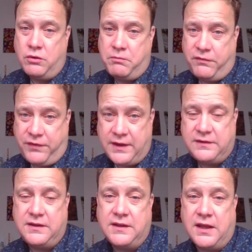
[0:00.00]

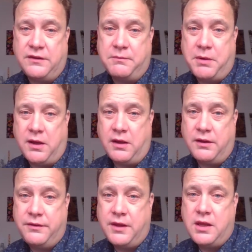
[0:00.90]
facing down the
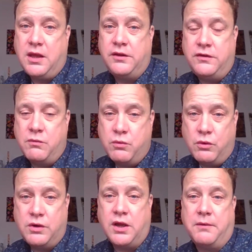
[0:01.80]
path. As you
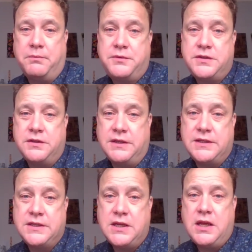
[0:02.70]
walk up to
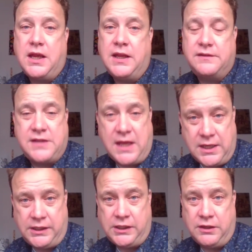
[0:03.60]
it, it's
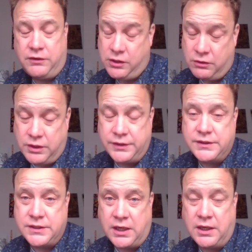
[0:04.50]
telling you that you're going to
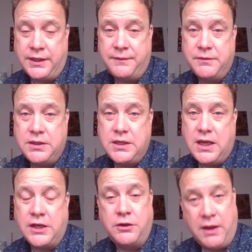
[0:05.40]
die,
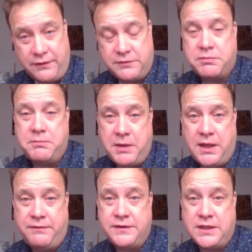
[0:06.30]
and you have to
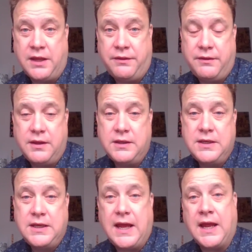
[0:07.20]
prepare for death.
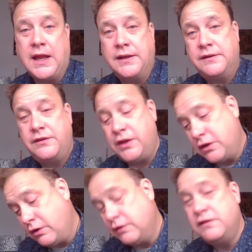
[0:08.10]
And the
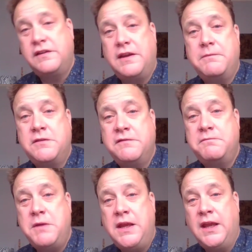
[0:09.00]
concept
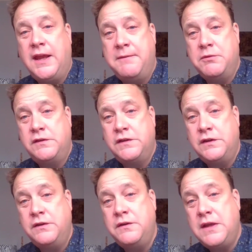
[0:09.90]
of being able
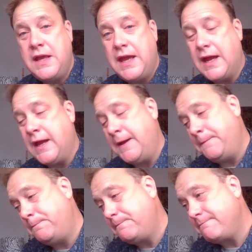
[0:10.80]
to
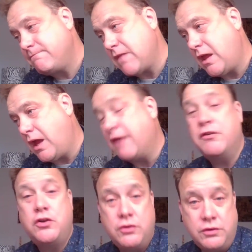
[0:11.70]
have
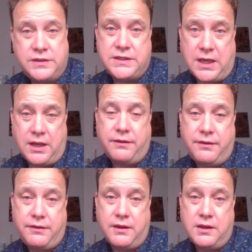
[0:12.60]
a good
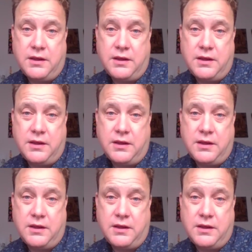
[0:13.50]
death